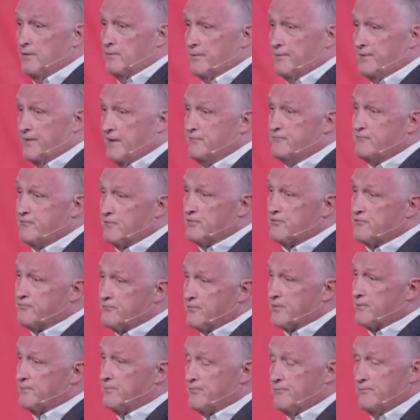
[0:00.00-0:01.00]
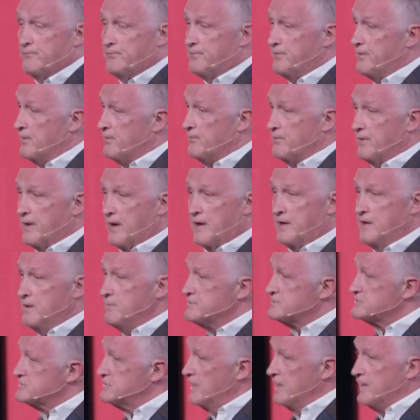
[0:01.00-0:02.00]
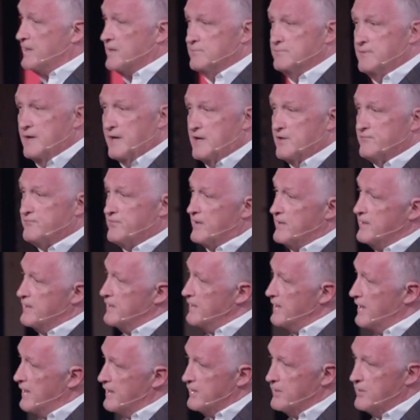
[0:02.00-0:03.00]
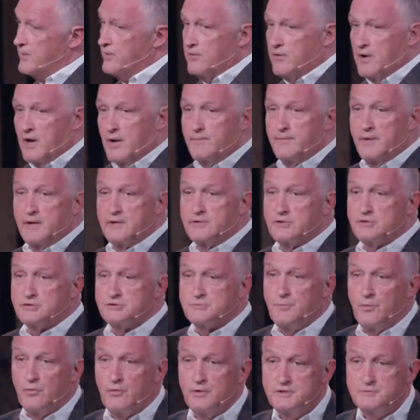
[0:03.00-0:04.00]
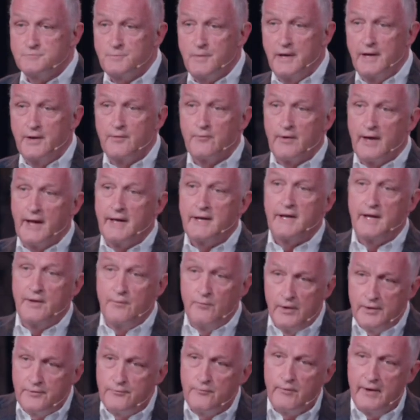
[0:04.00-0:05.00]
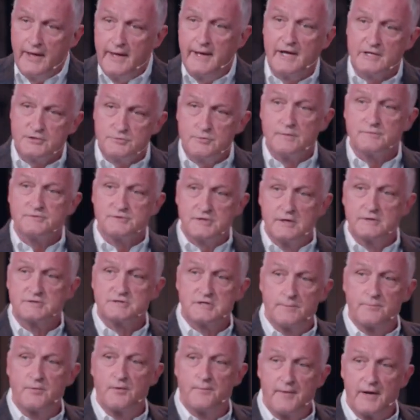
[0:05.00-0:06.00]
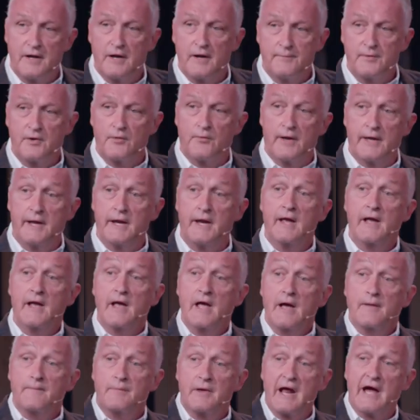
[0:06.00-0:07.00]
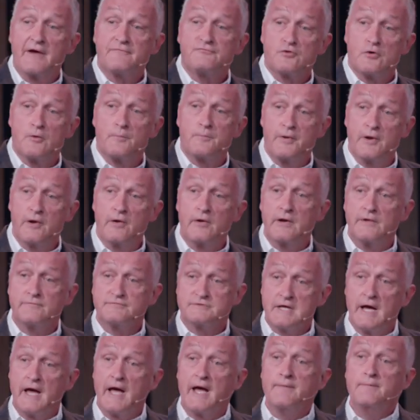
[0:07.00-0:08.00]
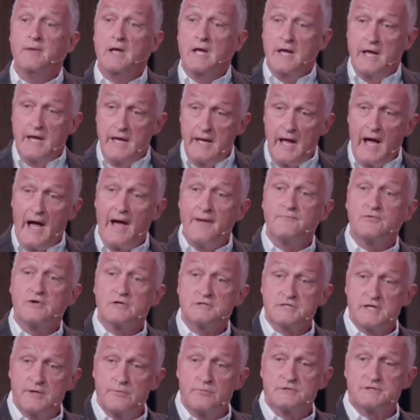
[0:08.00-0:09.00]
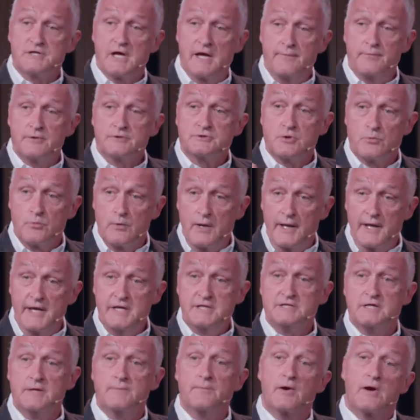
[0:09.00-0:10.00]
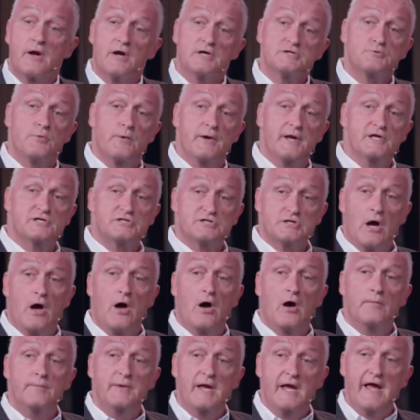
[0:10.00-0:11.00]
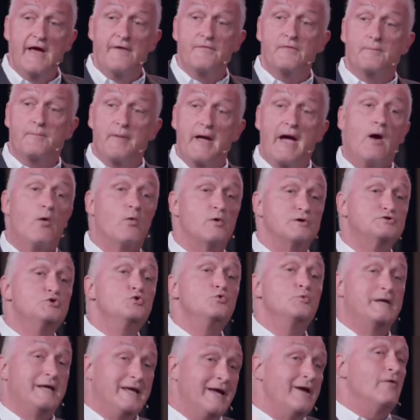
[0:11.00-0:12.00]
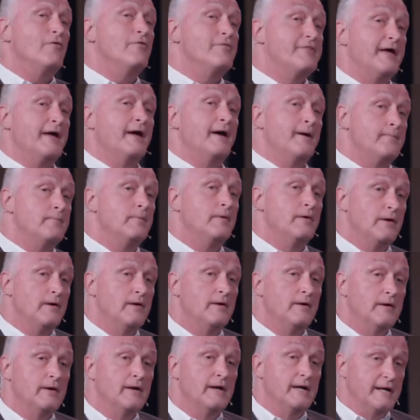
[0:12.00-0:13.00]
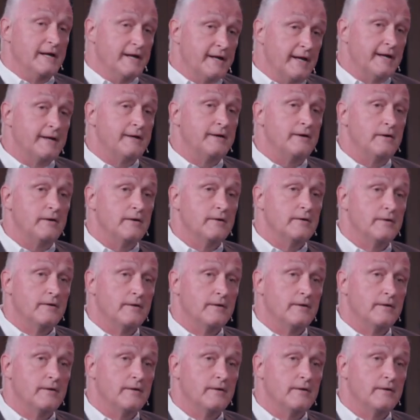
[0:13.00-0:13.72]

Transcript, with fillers: When they first, for, he was thinking, man, if I get out of here, I'll make those boys pay, right? He wasn't ready. That's why I'm saying some of you may not be ready. But after a period of time, he obviously was able to release it because when he saw them, he had the power to kill them, and he didn't.